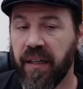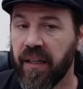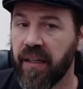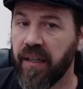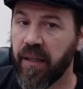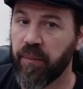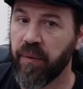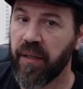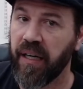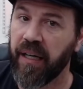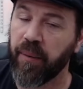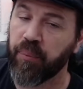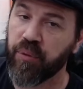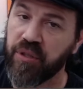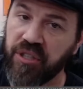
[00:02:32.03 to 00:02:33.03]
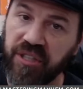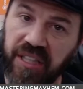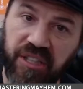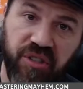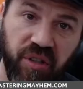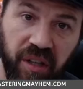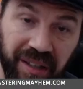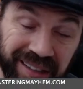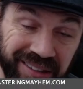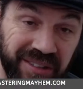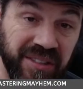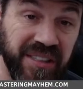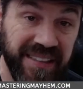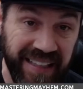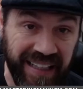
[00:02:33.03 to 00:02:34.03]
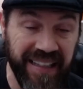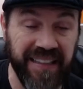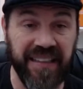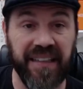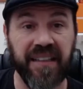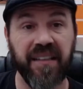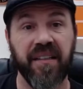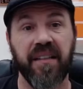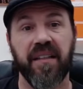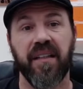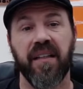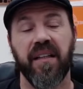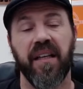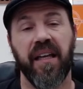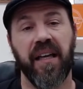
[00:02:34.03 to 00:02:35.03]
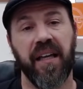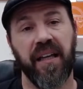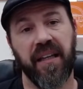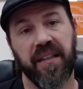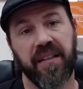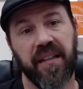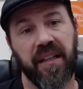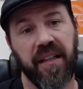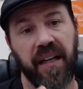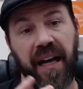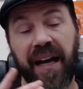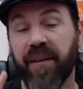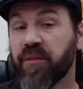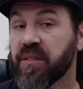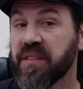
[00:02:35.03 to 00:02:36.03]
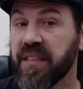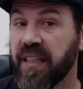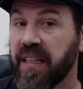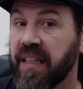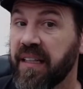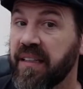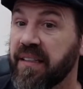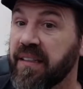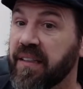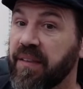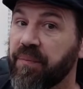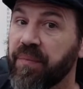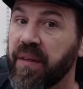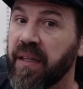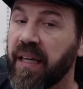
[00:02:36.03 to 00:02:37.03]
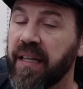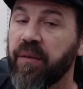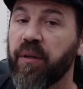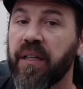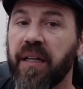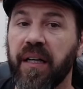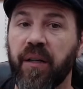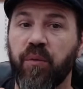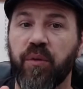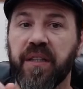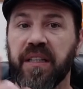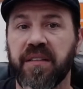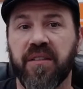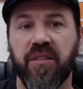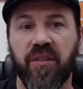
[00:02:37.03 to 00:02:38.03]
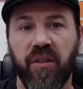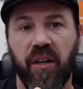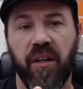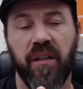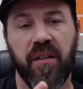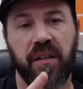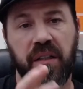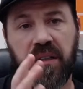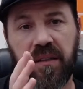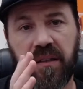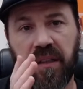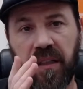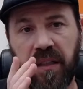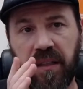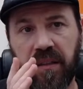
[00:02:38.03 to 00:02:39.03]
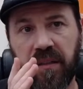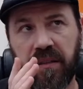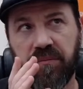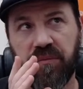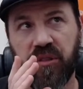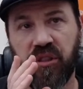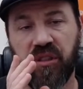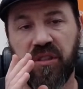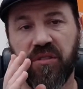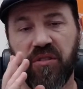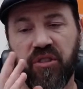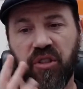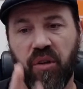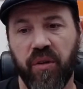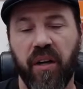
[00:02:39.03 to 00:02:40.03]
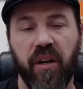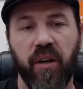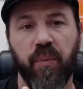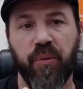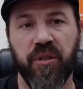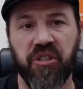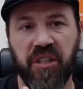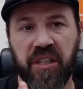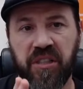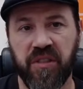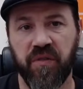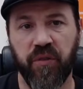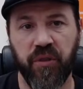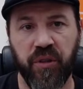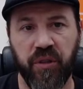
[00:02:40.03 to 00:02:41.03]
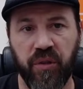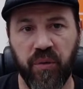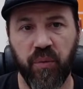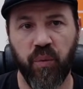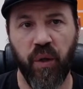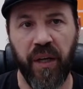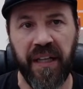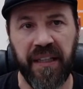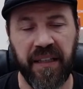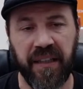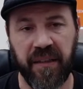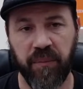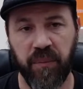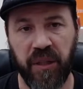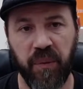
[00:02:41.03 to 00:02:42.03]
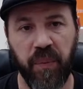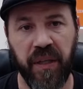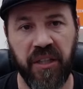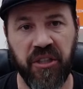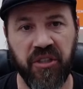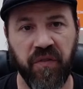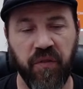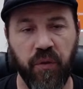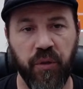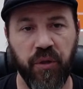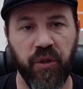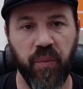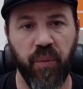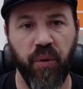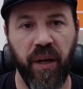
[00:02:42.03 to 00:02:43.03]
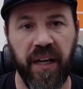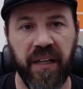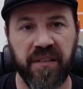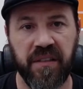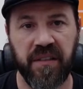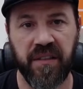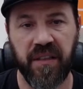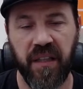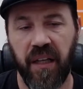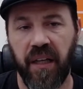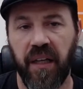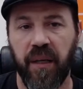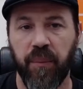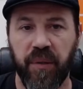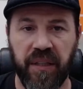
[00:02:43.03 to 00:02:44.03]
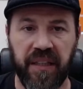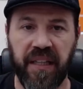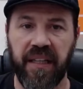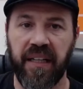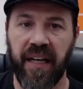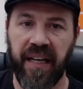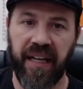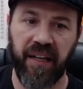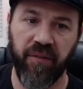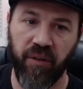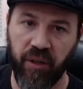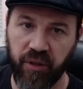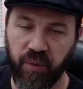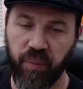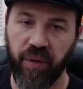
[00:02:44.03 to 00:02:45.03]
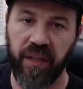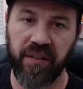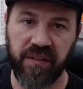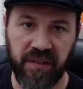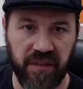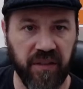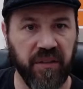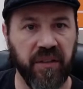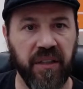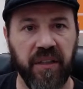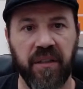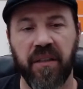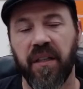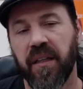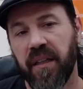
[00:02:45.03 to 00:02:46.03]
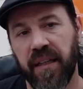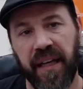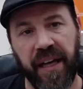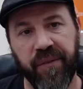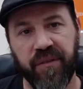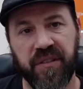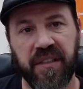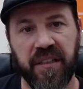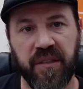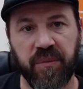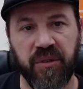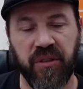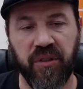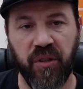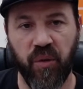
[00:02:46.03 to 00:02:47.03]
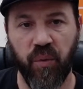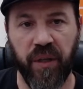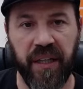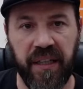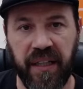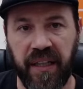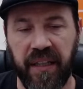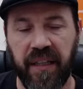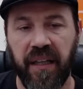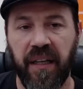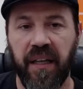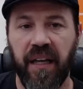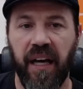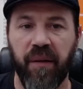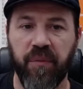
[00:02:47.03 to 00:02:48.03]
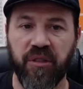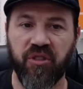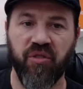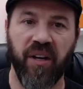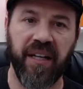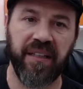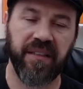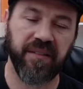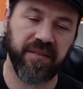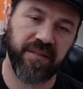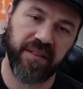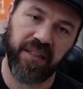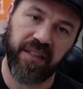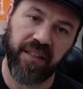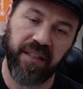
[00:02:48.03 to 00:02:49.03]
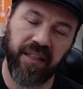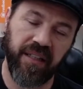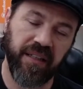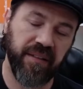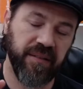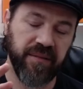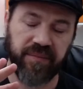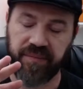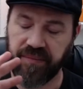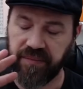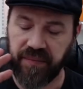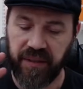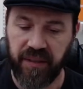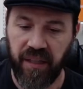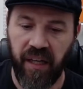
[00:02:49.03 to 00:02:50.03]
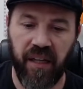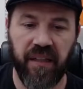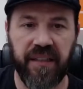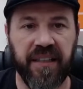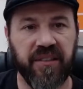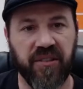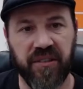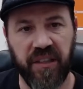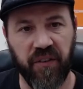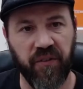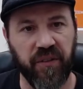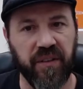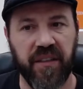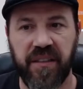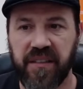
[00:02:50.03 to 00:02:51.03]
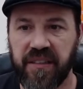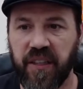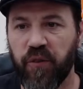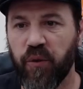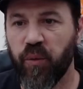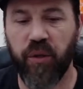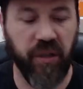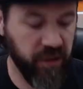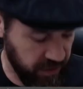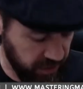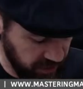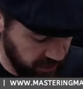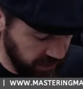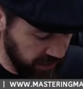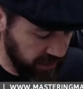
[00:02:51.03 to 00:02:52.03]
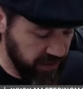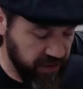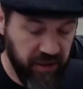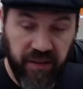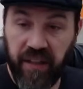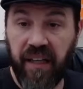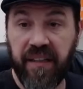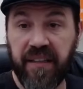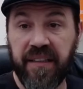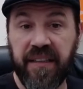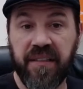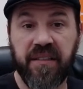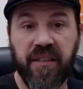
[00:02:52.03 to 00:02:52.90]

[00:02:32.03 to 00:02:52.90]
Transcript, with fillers: Um, I appreciate you all understanding. And uh, Ira said, anyway, uh, we'll get to you all on uh, just showing our appreciation for you waiting and being patient for your prizes. But again, I have all your prizes still here. Haven't sent them to your way yet. I've been trying to. Holidays are different. It's a different world uh, during the holidays.